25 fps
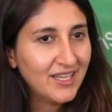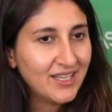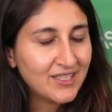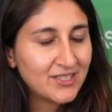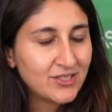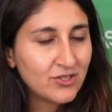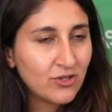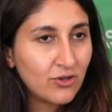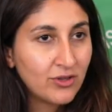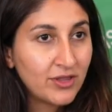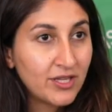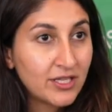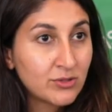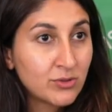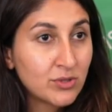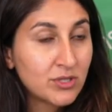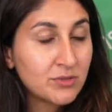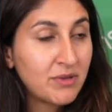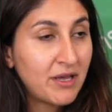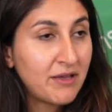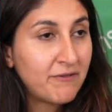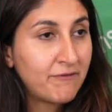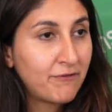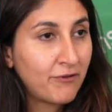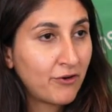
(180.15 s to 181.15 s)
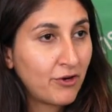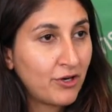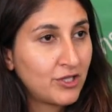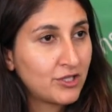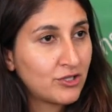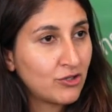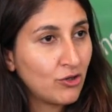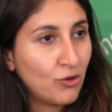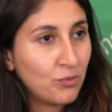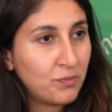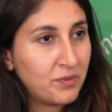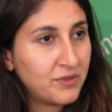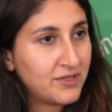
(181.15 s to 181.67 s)
So this was my
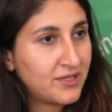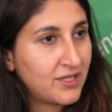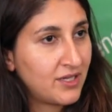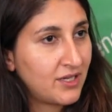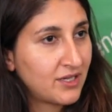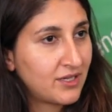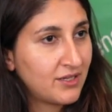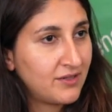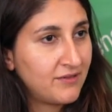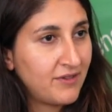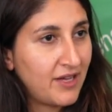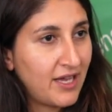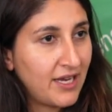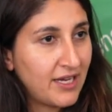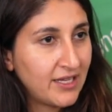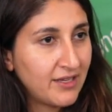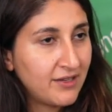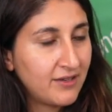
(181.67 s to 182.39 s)
first Open Silicon Valley